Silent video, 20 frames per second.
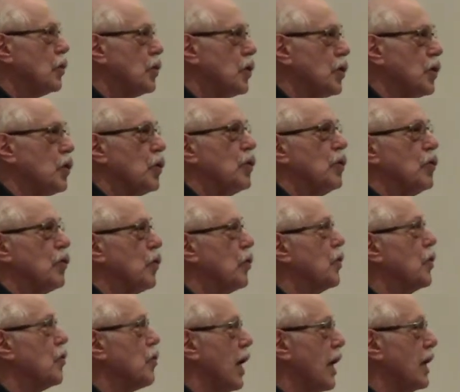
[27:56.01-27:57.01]
sue through
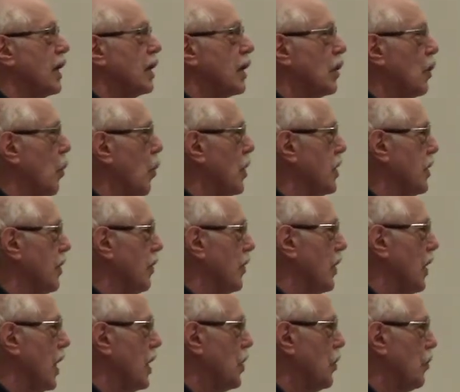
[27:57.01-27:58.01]
the regular courts of the
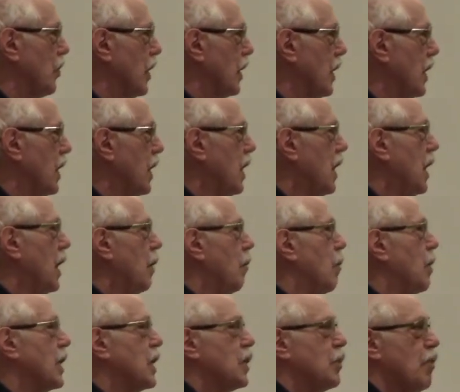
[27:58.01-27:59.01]
country. But